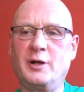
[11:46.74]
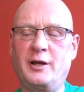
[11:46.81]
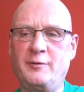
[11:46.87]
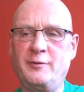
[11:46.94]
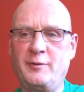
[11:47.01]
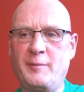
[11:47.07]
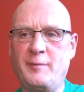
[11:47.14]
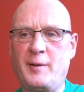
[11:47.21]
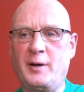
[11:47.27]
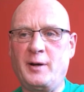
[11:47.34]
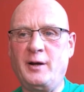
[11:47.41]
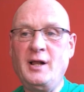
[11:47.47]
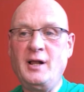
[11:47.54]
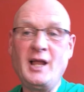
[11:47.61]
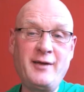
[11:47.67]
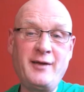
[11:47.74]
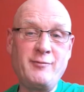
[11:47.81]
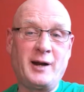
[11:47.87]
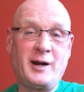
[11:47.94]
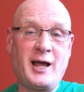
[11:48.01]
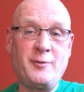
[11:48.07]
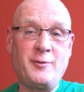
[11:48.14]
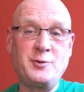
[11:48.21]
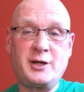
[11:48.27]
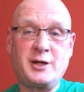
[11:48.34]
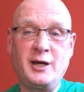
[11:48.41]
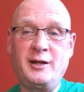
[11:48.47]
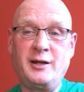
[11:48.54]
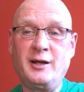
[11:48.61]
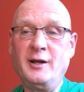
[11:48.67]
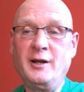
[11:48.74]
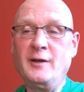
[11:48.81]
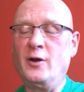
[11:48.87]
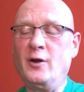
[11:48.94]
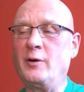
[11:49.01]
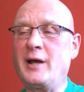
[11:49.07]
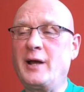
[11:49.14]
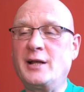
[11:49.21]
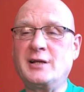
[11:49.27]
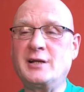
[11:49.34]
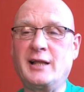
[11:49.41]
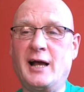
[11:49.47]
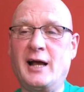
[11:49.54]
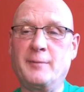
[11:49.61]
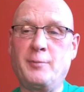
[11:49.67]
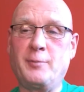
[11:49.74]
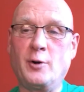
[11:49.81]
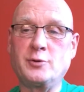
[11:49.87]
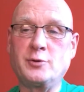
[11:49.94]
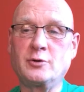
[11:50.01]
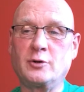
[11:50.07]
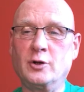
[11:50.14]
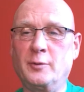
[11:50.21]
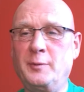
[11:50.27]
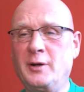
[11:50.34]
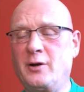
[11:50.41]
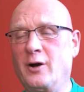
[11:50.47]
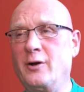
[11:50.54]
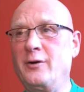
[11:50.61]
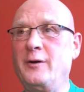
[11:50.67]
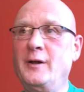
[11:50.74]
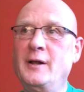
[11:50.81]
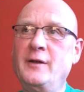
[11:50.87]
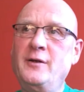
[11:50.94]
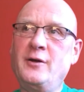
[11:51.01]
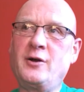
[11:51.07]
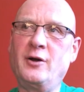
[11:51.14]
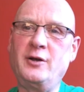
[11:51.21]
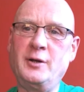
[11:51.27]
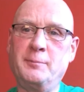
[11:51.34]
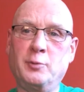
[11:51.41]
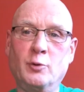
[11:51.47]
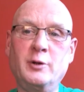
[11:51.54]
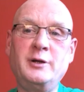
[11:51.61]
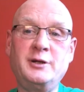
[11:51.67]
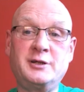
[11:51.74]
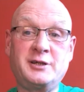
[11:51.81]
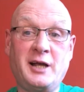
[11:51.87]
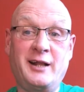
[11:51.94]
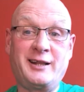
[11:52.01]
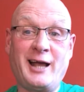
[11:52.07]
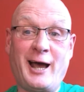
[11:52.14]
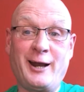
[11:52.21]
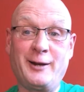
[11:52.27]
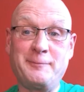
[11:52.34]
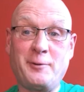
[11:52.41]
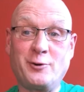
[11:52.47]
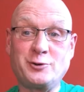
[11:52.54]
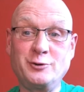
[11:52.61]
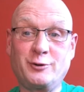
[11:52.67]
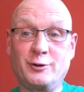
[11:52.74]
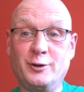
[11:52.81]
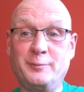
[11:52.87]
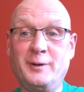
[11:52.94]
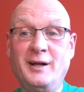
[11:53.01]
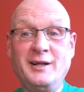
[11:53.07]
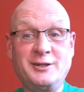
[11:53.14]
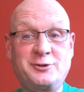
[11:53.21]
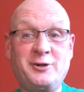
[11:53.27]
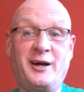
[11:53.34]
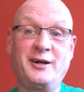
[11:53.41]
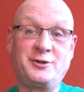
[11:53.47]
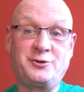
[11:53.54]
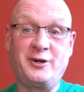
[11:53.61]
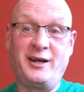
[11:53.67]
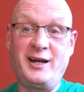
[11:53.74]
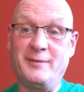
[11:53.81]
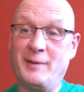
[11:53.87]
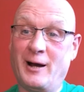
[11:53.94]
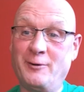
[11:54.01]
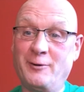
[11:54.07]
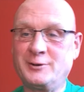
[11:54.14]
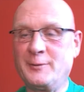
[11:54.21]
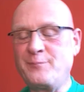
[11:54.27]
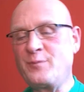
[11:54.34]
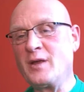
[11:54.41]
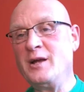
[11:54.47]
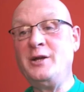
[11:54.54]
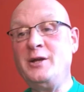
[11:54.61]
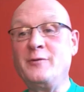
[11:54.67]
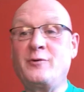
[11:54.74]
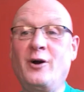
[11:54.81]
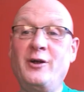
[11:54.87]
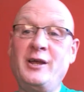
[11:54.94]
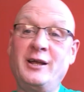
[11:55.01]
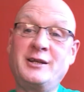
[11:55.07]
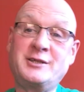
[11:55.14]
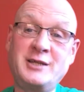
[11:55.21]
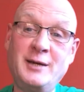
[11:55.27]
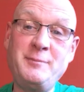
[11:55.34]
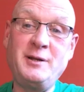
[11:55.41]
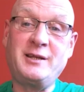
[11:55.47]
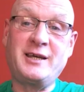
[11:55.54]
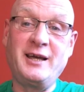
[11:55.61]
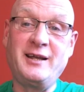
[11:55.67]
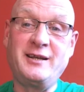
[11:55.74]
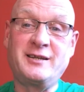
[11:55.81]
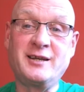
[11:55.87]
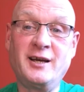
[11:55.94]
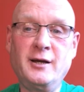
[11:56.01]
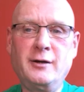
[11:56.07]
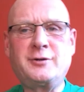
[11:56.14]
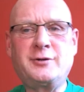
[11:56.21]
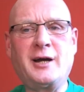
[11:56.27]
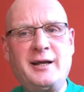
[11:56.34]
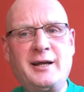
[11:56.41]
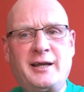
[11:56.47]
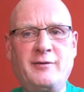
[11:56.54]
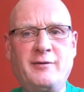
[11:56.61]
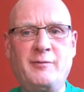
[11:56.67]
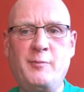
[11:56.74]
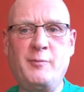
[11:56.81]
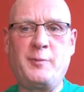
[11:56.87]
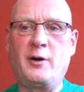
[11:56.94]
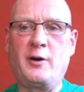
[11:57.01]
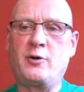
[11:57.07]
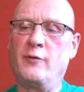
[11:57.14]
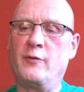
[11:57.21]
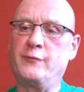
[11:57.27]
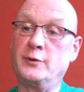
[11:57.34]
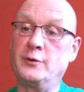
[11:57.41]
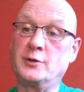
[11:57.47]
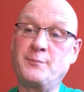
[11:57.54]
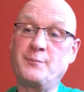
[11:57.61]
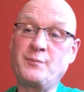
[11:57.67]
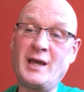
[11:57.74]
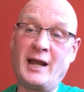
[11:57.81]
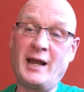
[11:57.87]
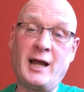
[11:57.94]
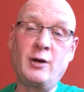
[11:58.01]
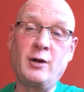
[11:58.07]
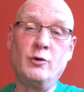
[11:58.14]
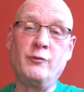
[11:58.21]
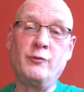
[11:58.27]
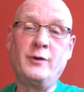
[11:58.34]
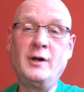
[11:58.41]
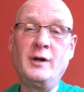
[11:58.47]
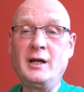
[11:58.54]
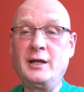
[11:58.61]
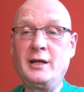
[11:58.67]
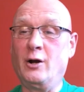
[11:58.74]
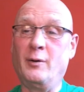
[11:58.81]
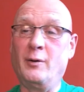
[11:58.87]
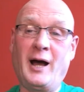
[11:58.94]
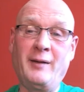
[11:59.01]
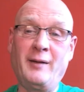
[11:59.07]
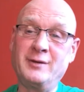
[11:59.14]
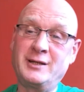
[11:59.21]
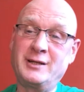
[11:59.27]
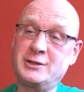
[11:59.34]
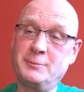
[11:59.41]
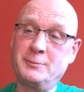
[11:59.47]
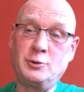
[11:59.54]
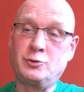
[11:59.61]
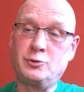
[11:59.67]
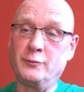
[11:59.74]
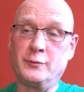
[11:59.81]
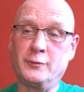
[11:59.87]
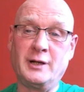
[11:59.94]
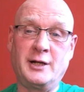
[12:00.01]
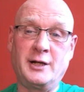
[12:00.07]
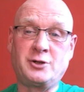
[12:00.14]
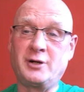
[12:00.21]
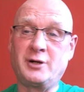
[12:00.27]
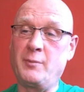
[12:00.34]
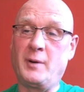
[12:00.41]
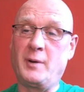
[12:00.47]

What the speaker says: and you remember, even when I was a kid, get sent down a boxing club, you got your bullies sent down a boxing club to try and straighten them out. You've got your timid kids, try and give them a bit of confidence. And I love, and to be truthful, it's great